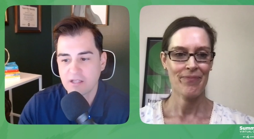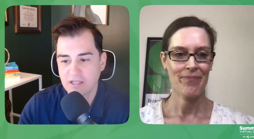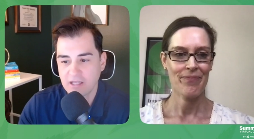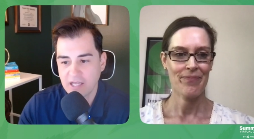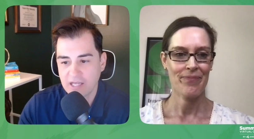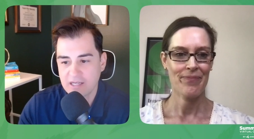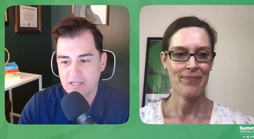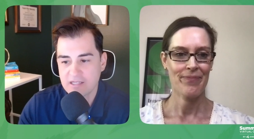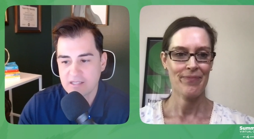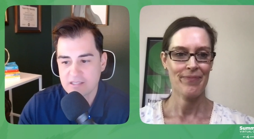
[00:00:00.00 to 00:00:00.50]
Speaker 1: the
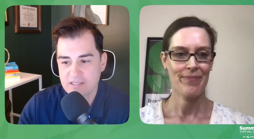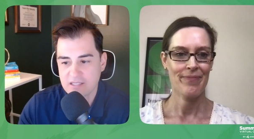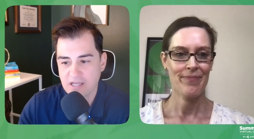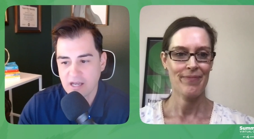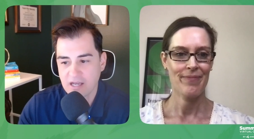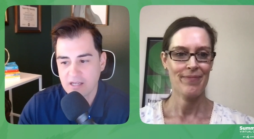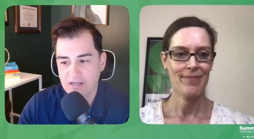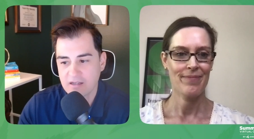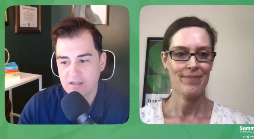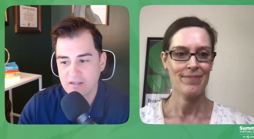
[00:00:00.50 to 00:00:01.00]
lending
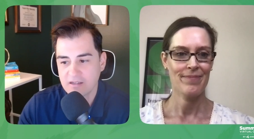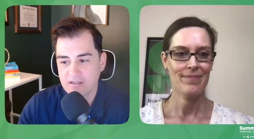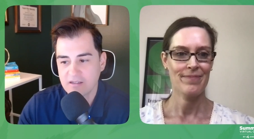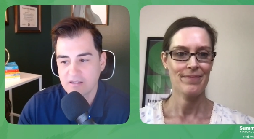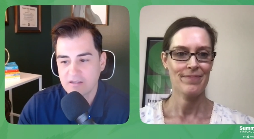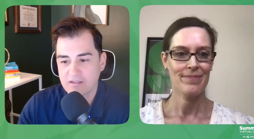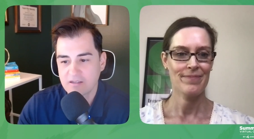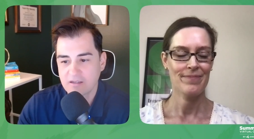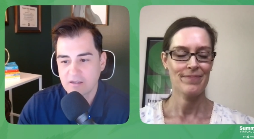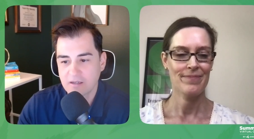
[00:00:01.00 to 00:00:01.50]
side,
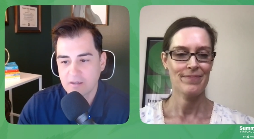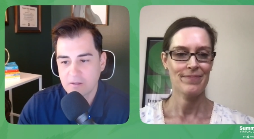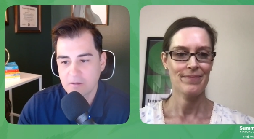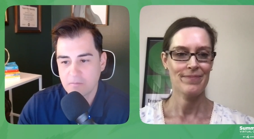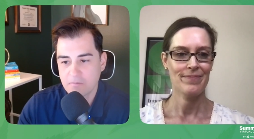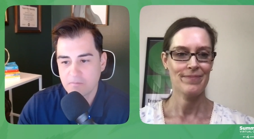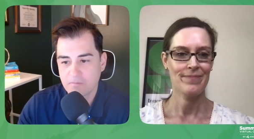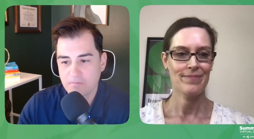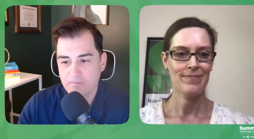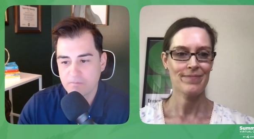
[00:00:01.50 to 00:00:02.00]

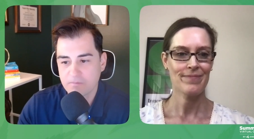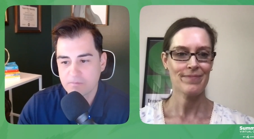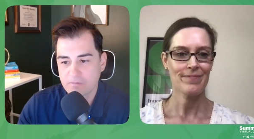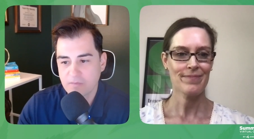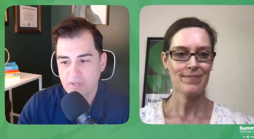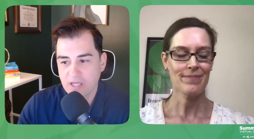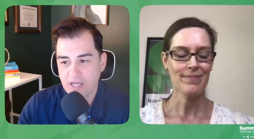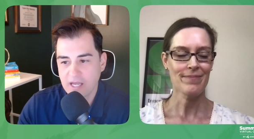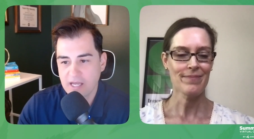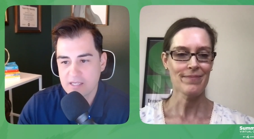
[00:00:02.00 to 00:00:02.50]
um,
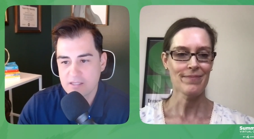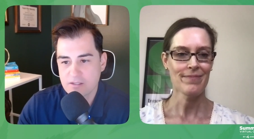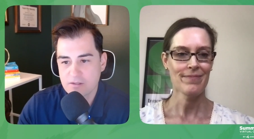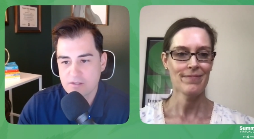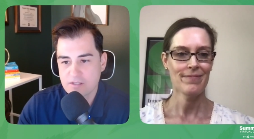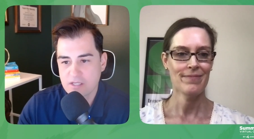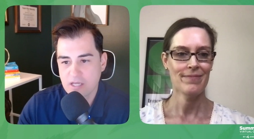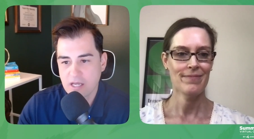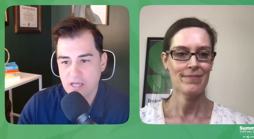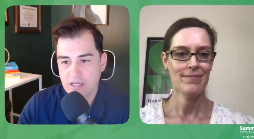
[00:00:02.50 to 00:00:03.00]
as you
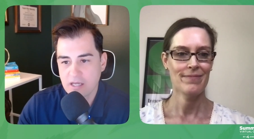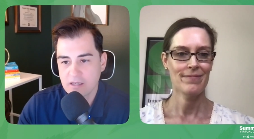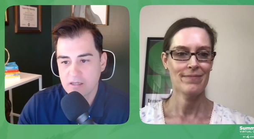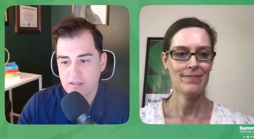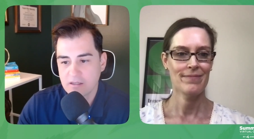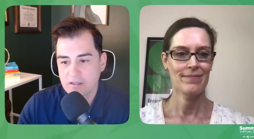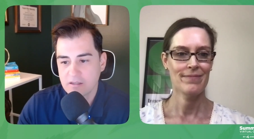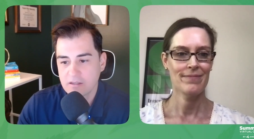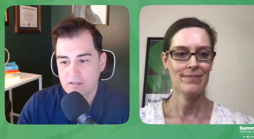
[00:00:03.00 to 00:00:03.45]
mm-hmm. say.